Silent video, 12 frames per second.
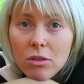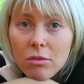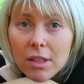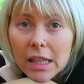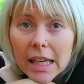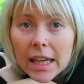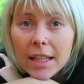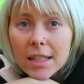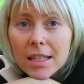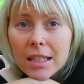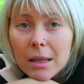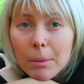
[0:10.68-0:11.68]
to
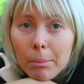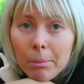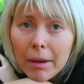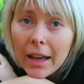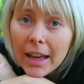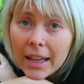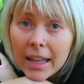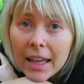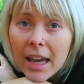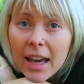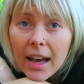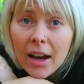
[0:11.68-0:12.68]
get back
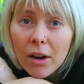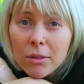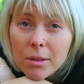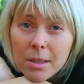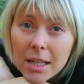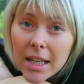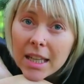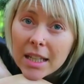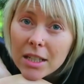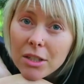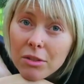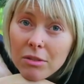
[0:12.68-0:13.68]
out
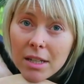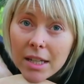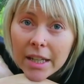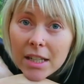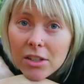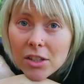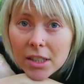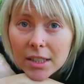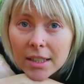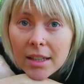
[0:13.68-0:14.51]
into nature.